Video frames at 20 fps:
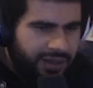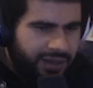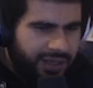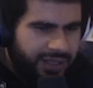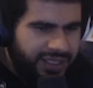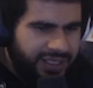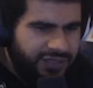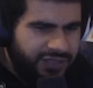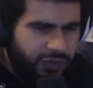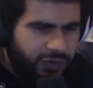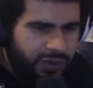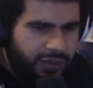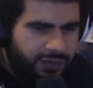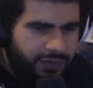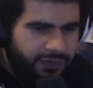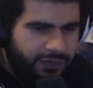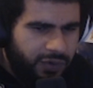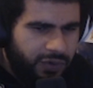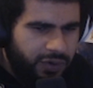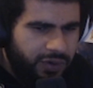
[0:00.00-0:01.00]
at least for
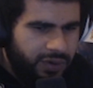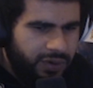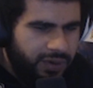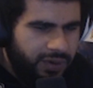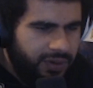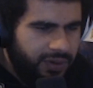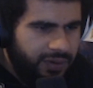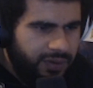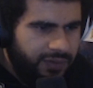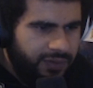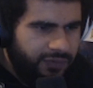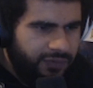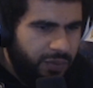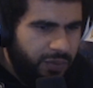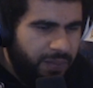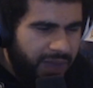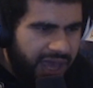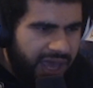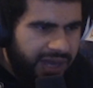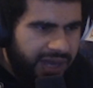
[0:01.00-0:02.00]

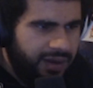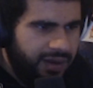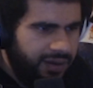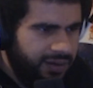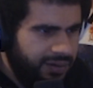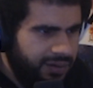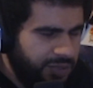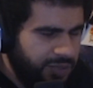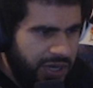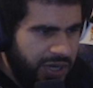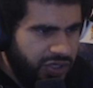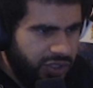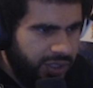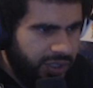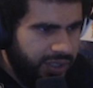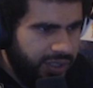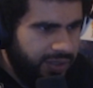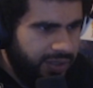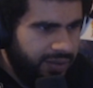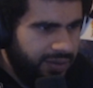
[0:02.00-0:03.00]
men
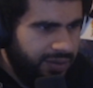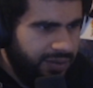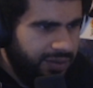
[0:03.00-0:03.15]
especially,